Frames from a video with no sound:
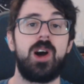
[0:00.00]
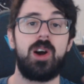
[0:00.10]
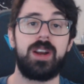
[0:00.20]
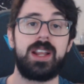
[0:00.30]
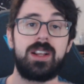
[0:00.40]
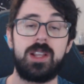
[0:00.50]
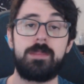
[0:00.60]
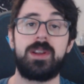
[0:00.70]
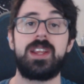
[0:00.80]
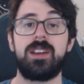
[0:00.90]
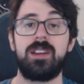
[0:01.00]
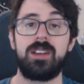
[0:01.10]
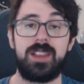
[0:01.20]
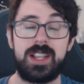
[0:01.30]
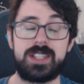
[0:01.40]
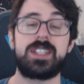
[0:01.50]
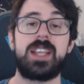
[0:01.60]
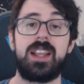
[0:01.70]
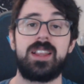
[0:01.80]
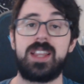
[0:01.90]
Alright, clip it here. This is
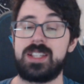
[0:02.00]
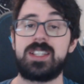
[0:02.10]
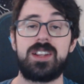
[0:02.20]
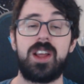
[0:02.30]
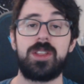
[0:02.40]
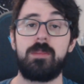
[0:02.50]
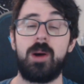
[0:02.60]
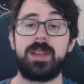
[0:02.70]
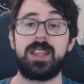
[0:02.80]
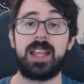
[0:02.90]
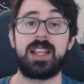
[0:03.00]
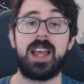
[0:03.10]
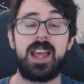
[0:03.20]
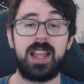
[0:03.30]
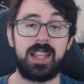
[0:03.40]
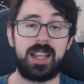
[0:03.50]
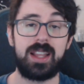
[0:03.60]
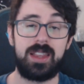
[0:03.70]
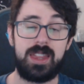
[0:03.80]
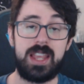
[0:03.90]
it. This is another moment.
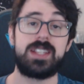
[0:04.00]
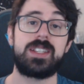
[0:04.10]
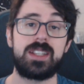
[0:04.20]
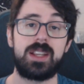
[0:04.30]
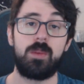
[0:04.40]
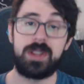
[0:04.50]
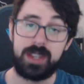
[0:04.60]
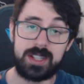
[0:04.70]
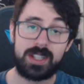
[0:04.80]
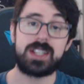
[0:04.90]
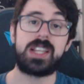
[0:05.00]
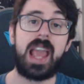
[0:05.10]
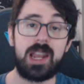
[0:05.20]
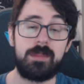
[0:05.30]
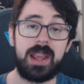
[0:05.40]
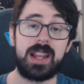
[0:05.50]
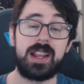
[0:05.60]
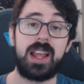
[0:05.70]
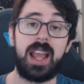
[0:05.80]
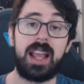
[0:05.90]
Like this, when this gets animated,
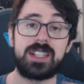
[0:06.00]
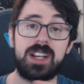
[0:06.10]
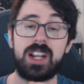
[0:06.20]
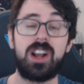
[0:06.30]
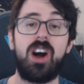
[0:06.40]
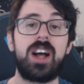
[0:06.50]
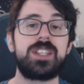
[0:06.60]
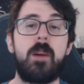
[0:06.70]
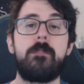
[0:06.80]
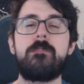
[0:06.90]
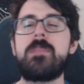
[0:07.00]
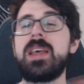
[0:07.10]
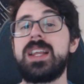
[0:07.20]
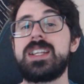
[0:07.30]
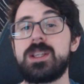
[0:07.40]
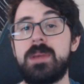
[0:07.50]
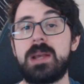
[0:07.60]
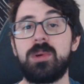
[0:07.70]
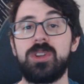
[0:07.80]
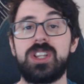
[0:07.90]
is gonna cause millions of
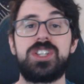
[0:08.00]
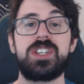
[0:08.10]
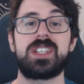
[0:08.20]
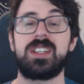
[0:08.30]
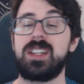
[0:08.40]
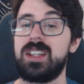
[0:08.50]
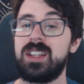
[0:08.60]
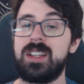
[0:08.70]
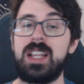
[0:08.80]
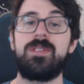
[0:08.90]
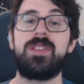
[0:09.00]
people to just leave